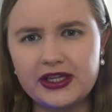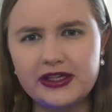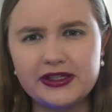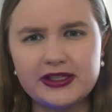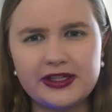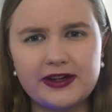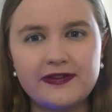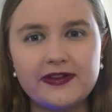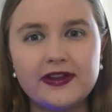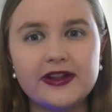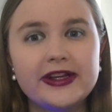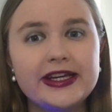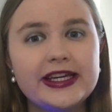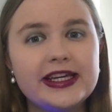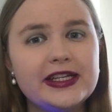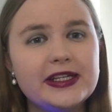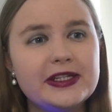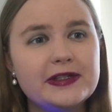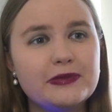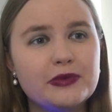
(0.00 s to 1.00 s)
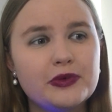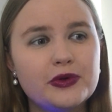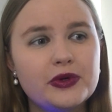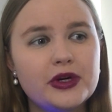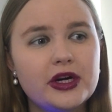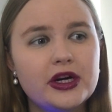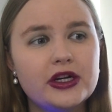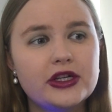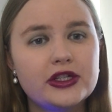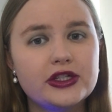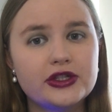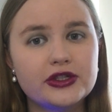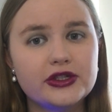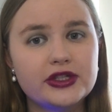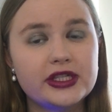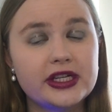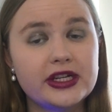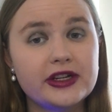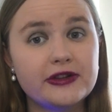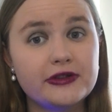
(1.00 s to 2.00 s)
because I feel like he's more
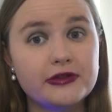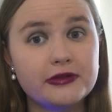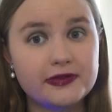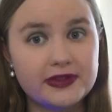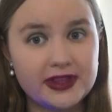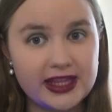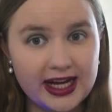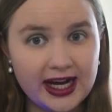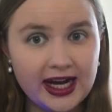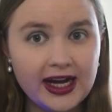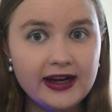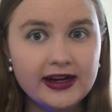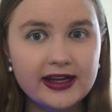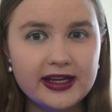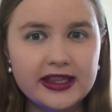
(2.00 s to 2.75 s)
associated with that,